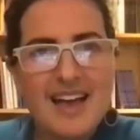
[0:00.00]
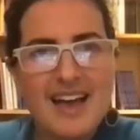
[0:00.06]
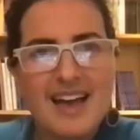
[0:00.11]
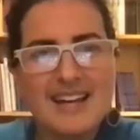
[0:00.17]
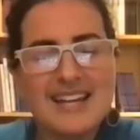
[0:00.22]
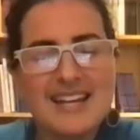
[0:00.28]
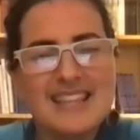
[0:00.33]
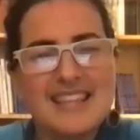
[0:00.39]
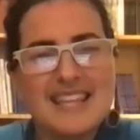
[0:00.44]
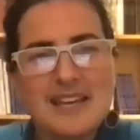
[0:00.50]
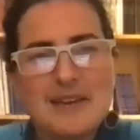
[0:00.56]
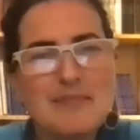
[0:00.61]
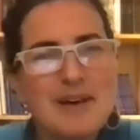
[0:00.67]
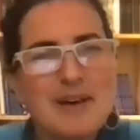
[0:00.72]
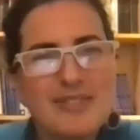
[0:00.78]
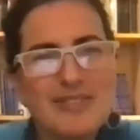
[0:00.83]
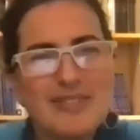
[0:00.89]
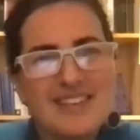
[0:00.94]
And I think
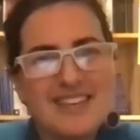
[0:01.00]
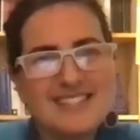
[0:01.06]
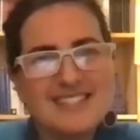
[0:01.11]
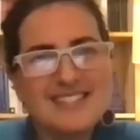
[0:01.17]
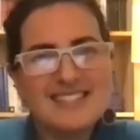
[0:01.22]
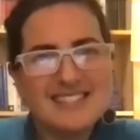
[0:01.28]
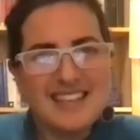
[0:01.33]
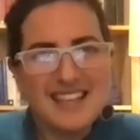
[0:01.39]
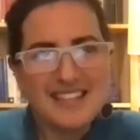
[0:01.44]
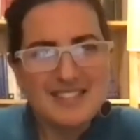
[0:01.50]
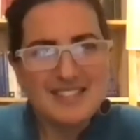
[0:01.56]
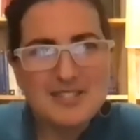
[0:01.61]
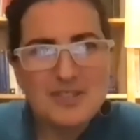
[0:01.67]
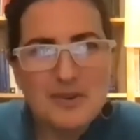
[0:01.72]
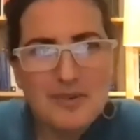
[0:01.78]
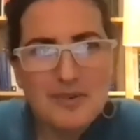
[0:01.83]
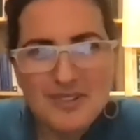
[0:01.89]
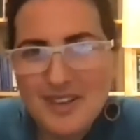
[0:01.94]
about this in
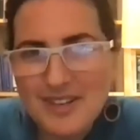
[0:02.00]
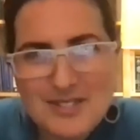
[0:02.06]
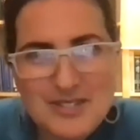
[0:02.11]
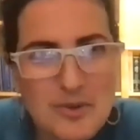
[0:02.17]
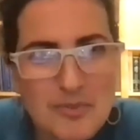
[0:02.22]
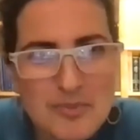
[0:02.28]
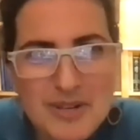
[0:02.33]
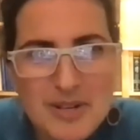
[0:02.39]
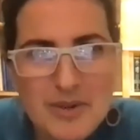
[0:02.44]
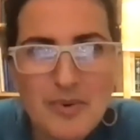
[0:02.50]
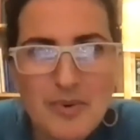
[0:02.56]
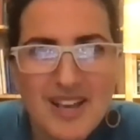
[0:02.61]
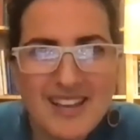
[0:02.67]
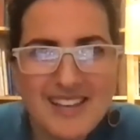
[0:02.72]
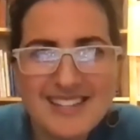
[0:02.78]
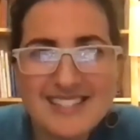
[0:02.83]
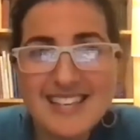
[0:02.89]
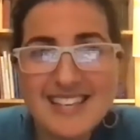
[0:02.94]
so many
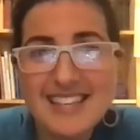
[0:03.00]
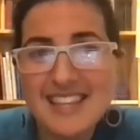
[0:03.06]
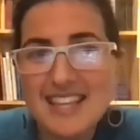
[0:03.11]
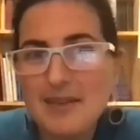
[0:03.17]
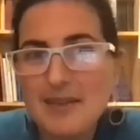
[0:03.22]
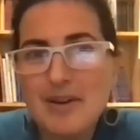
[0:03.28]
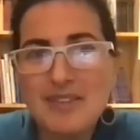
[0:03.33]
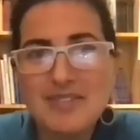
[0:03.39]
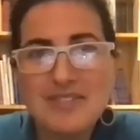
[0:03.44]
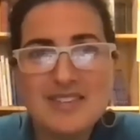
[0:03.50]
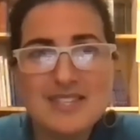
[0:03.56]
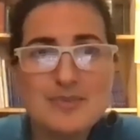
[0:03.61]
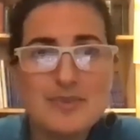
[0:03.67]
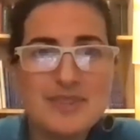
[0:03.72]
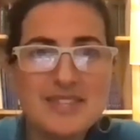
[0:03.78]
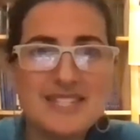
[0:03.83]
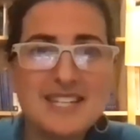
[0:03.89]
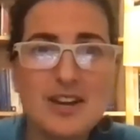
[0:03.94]
ways. I think about this
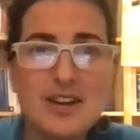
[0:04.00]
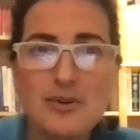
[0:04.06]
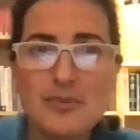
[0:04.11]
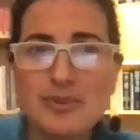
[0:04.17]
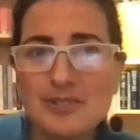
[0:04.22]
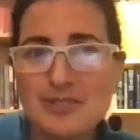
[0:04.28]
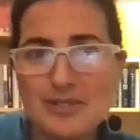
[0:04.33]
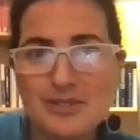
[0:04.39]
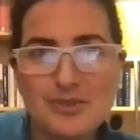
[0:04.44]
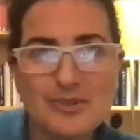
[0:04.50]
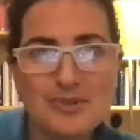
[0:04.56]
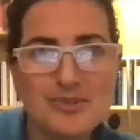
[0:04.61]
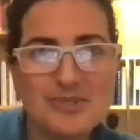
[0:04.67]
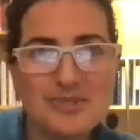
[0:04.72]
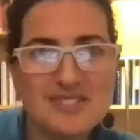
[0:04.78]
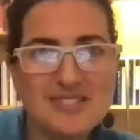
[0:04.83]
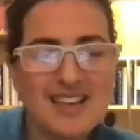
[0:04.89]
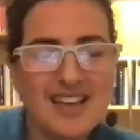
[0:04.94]
with the terrible
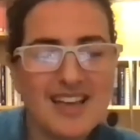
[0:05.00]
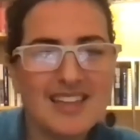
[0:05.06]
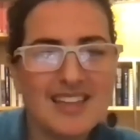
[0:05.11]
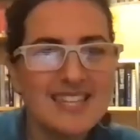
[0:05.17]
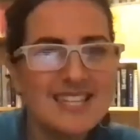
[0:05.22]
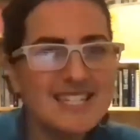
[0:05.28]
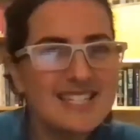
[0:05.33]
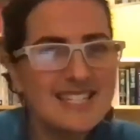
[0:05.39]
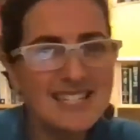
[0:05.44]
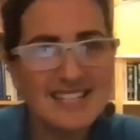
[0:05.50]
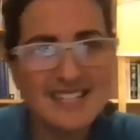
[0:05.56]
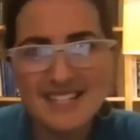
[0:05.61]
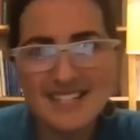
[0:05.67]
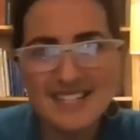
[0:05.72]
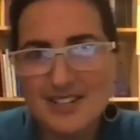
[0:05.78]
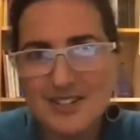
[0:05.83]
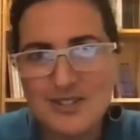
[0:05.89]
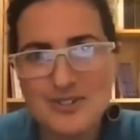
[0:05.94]
twos and the teen
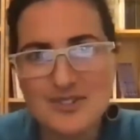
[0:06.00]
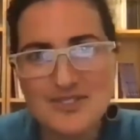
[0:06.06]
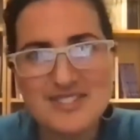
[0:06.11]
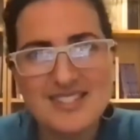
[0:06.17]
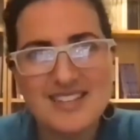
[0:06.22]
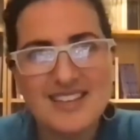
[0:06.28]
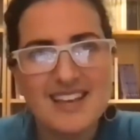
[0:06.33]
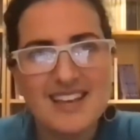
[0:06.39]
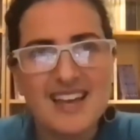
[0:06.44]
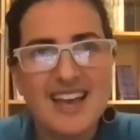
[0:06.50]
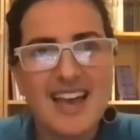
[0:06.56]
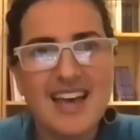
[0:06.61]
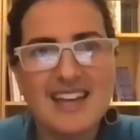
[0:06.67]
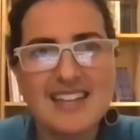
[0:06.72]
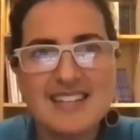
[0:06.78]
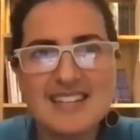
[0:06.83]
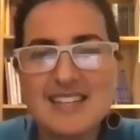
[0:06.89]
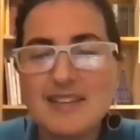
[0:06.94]
years
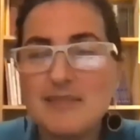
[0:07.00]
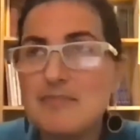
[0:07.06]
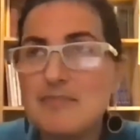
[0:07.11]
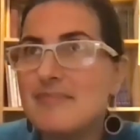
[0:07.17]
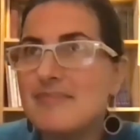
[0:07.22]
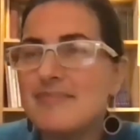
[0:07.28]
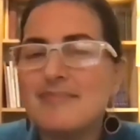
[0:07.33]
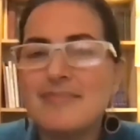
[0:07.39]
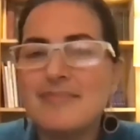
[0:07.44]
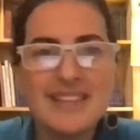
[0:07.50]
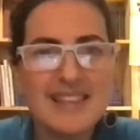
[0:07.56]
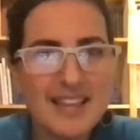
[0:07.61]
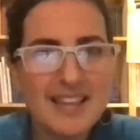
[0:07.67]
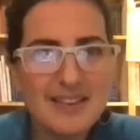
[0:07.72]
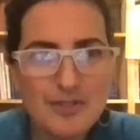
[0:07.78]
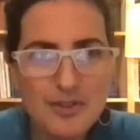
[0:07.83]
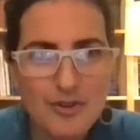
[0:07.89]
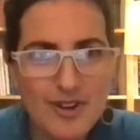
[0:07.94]
and the
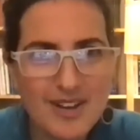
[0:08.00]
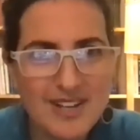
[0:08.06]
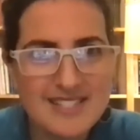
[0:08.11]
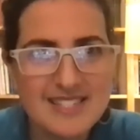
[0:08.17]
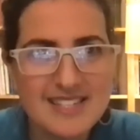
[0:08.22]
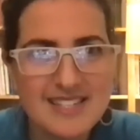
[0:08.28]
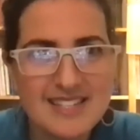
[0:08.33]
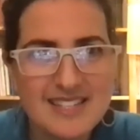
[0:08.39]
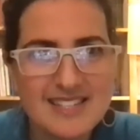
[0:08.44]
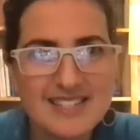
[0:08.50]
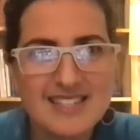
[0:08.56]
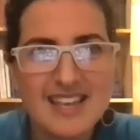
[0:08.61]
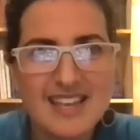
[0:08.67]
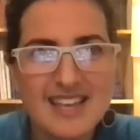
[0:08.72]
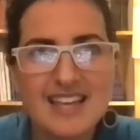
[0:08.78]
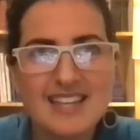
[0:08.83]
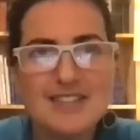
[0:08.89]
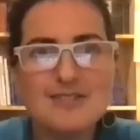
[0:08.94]
midlife crises.
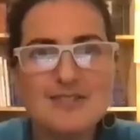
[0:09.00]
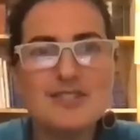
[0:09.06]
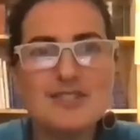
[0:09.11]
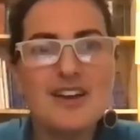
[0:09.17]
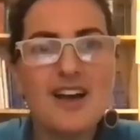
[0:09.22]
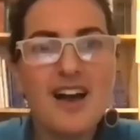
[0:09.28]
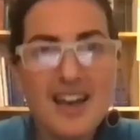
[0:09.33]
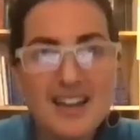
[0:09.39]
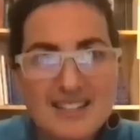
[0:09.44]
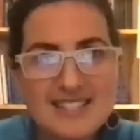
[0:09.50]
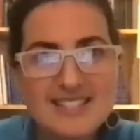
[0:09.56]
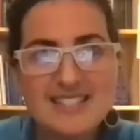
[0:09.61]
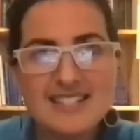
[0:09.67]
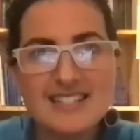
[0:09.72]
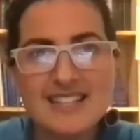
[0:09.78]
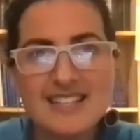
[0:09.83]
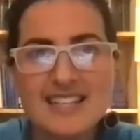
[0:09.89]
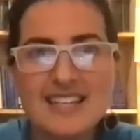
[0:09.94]
There's
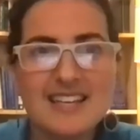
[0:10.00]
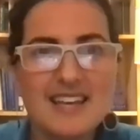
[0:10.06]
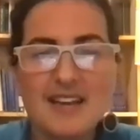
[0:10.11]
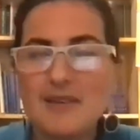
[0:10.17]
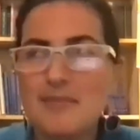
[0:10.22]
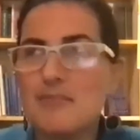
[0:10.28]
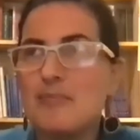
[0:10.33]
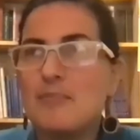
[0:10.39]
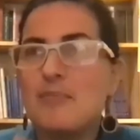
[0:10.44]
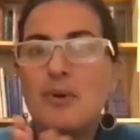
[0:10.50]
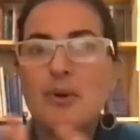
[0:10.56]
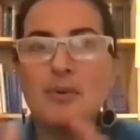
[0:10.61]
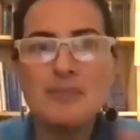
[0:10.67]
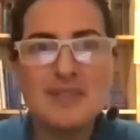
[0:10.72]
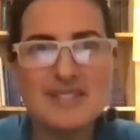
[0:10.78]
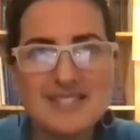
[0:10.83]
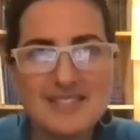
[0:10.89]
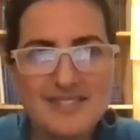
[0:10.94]
constantly
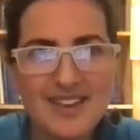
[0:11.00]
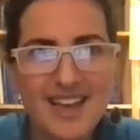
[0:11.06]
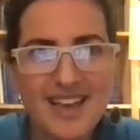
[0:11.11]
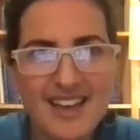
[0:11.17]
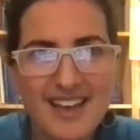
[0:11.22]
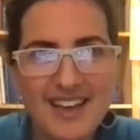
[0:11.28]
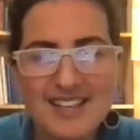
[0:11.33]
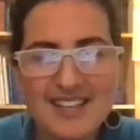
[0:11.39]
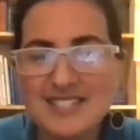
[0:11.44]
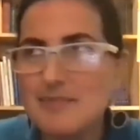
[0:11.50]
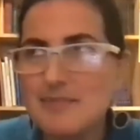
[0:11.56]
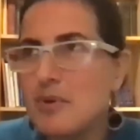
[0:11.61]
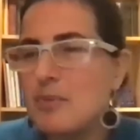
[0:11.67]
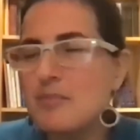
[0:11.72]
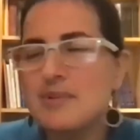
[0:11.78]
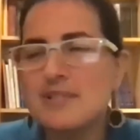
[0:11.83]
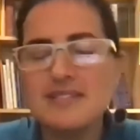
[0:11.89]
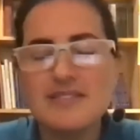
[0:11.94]
moments of chaos,
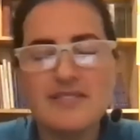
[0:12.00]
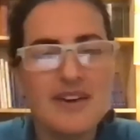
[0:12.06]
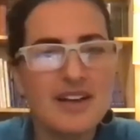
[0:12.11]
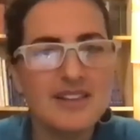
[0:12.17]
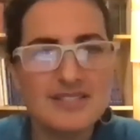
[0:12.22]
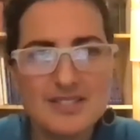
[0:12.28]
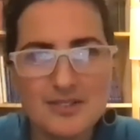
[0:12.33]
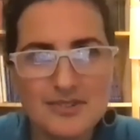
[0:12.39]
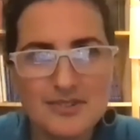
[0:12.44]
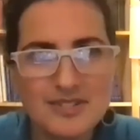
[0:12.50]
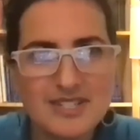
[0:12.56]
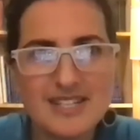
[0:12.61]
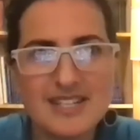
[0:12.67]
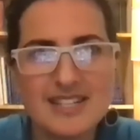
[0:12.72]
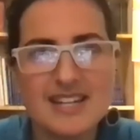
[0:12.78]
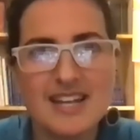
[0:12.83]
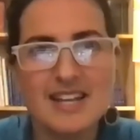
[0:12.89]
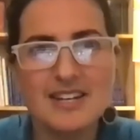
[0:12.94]
moments of uncertainty
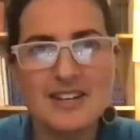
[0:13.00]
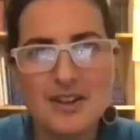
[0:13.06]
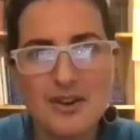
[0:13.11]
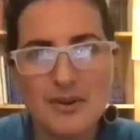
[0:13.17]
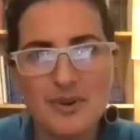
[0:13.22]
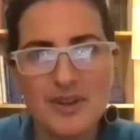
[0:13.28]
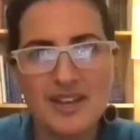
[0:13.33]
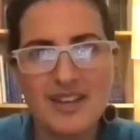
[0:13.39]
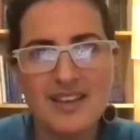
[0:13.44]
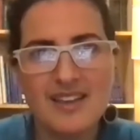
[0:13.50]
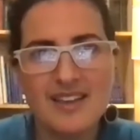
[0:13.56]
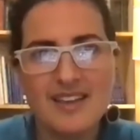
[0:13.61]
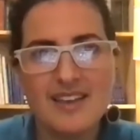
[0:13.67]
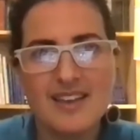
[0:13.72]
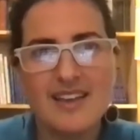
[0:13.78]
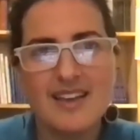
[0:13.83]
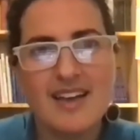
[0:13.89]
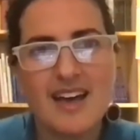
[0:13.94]
and unknowing,
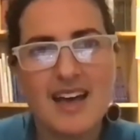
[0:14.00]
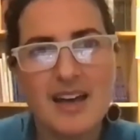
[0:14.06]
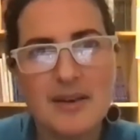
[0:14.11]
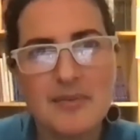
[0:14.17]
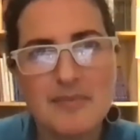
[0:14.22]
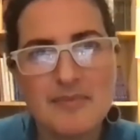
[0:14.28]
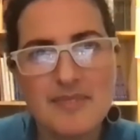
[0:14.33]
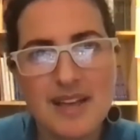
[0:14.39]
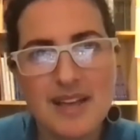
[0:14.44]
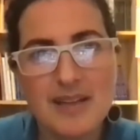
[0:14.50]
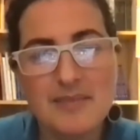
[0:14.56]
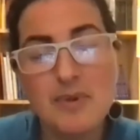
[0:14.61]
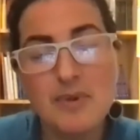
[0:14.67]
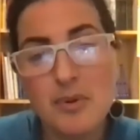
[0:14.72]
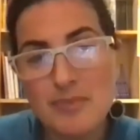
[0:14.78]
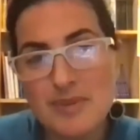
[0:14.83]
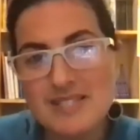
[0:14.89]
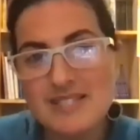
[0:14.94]
and
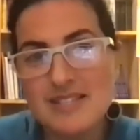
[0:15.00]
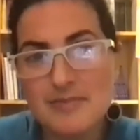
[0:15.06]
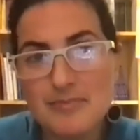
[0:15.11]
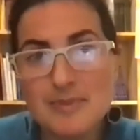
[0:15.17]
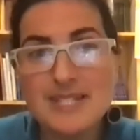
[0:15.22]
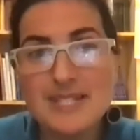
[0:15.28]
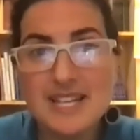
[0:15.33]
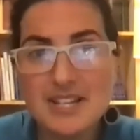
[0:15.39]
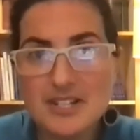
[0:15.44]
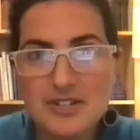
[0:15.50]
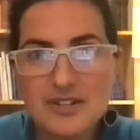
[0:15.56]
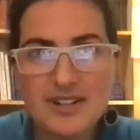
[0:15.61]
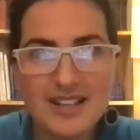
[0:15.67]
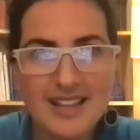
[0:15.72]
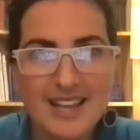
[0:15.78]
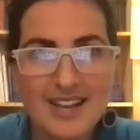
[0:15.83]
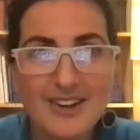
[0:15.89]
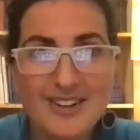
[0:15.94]
moments of potential
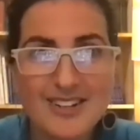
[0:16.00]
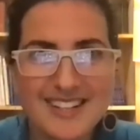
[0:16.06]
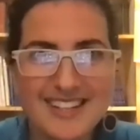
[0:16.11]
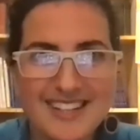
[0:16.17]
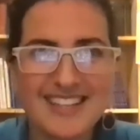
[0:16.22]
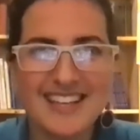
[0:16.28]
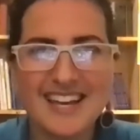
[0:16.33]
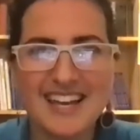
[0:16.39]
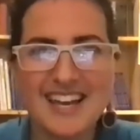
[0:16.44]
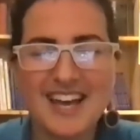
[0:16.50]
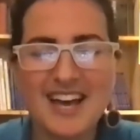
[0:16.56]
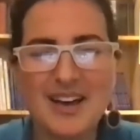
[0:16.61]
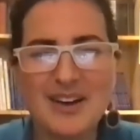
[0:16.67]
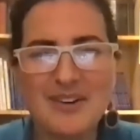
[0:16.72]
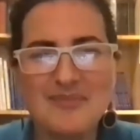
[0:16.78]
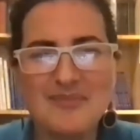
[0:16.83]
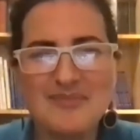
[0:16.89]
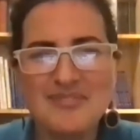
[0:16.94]
clarity that can
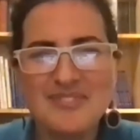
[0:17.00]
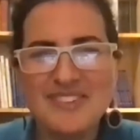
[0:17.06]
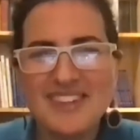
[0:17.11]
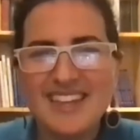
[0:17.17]
come.